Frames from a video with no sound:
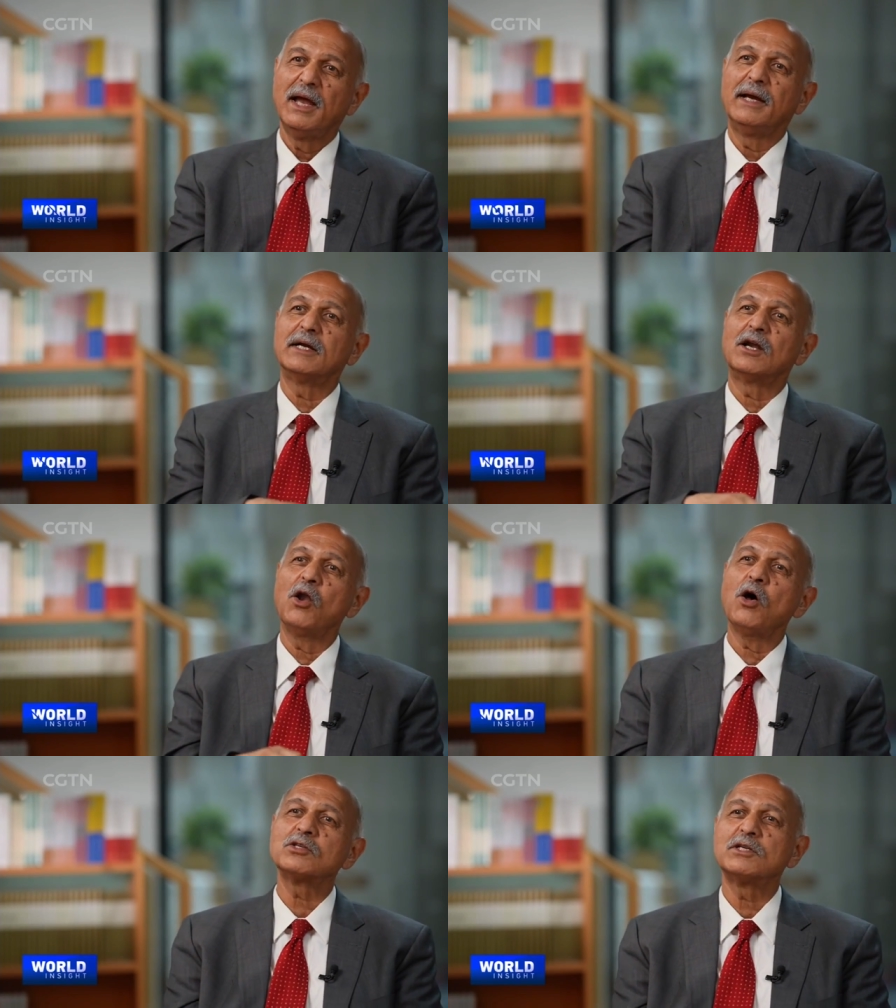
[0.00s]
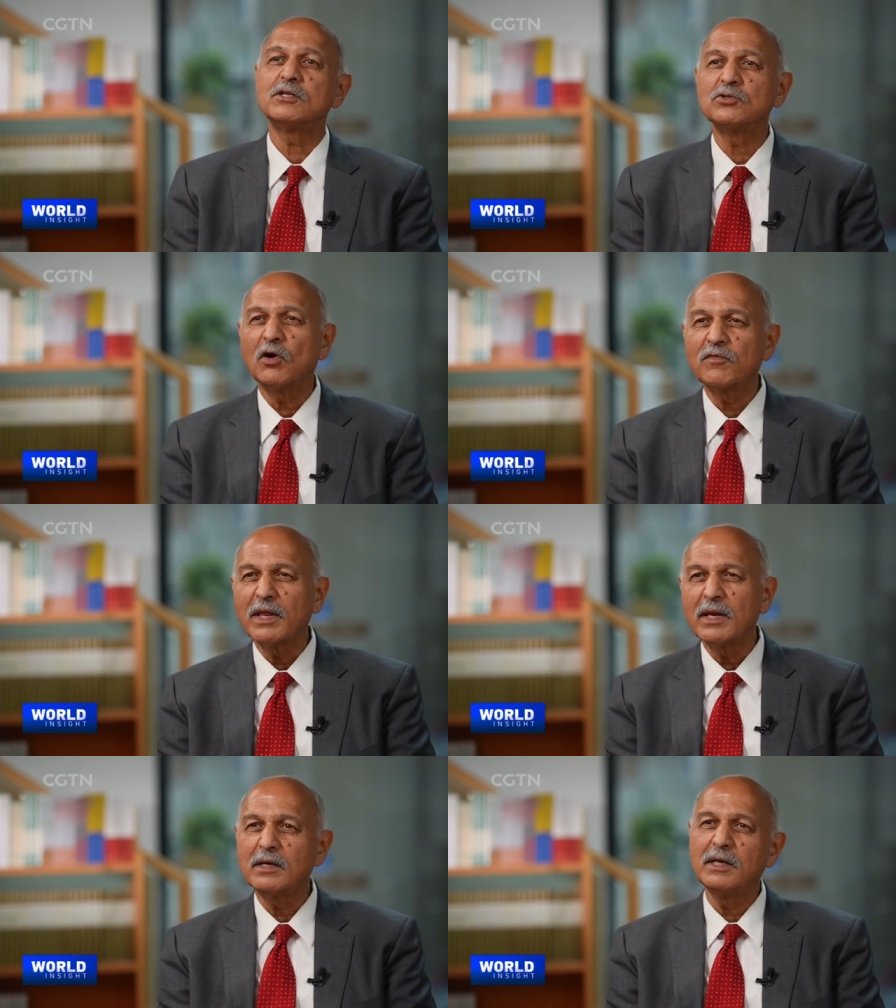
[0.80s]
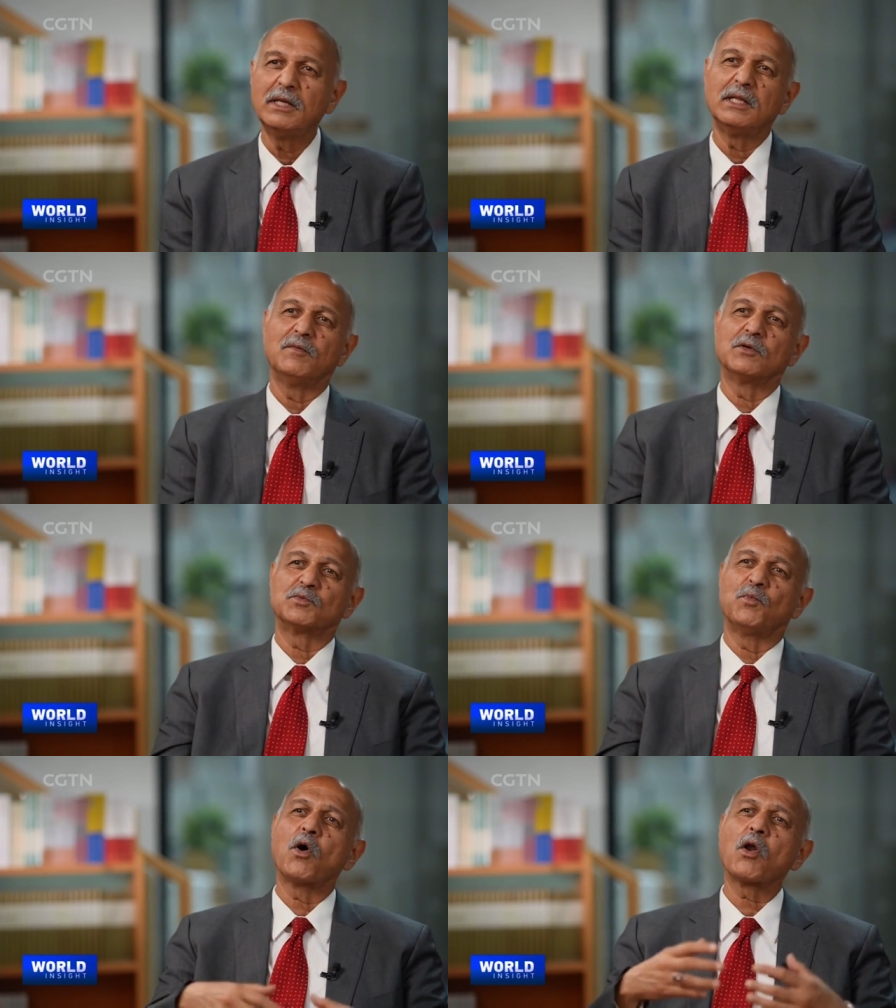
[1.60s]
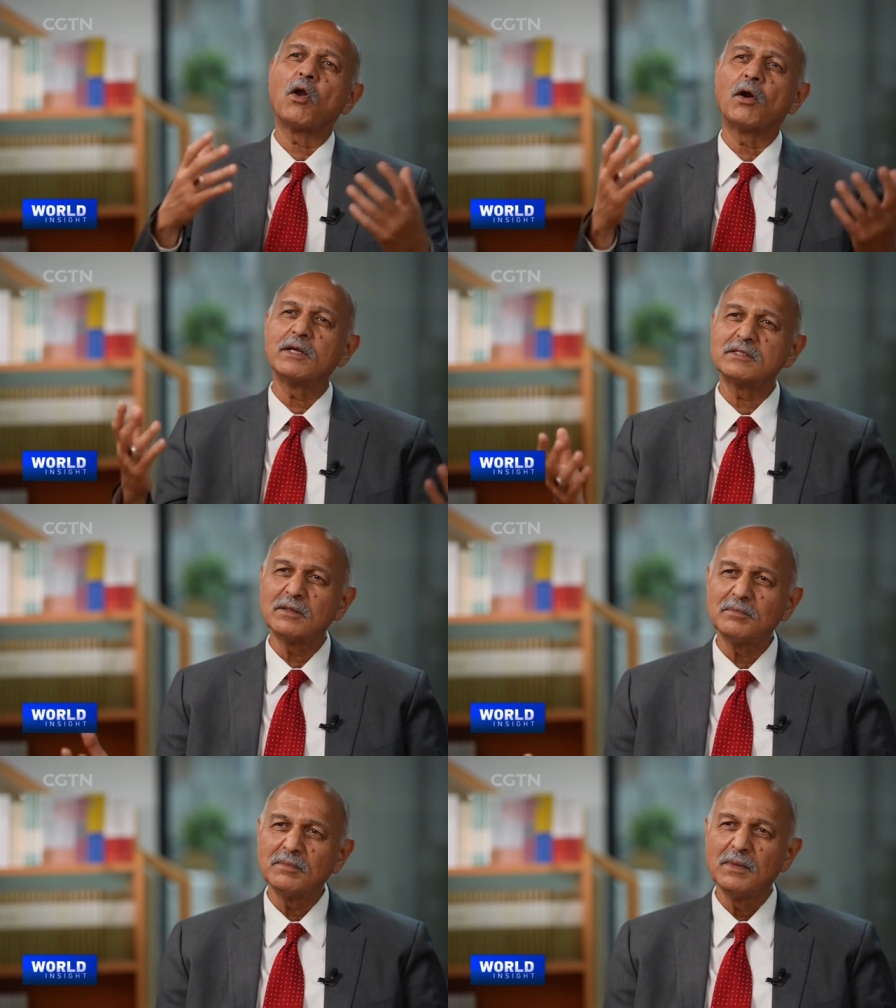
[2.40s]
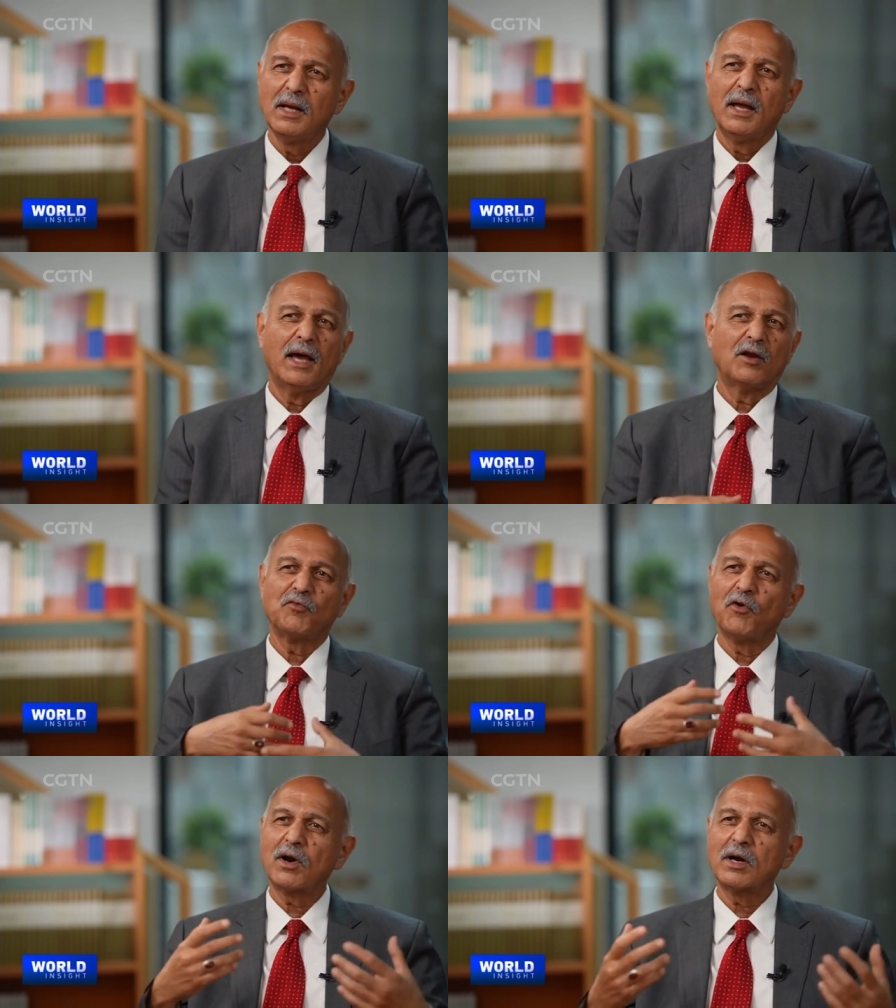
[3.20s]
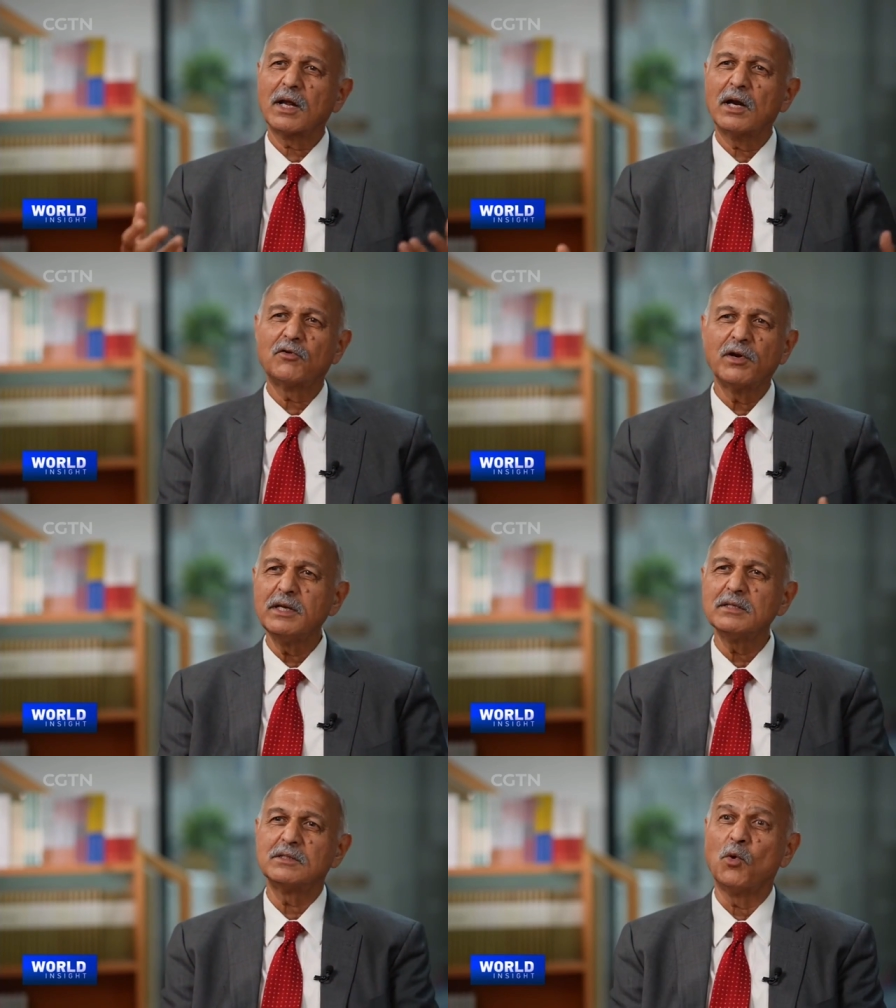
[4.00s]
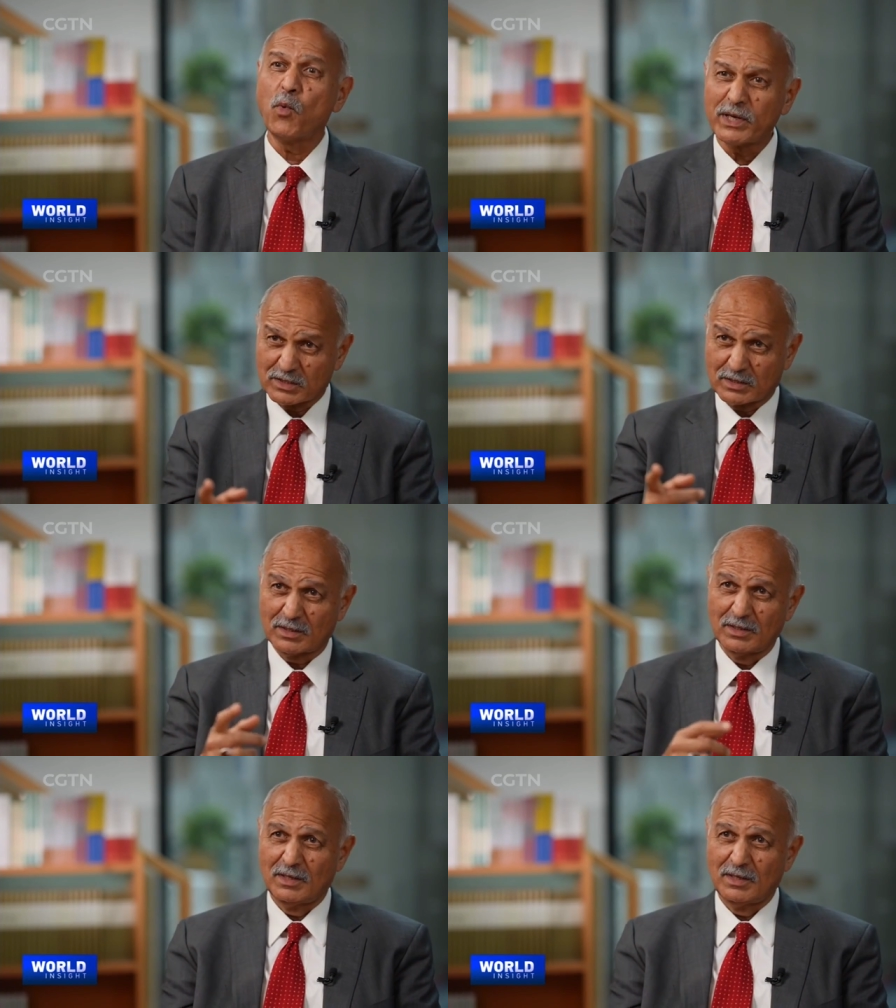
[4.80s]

It had lost its sovereignty. There was warlordism and foreign countries. The West,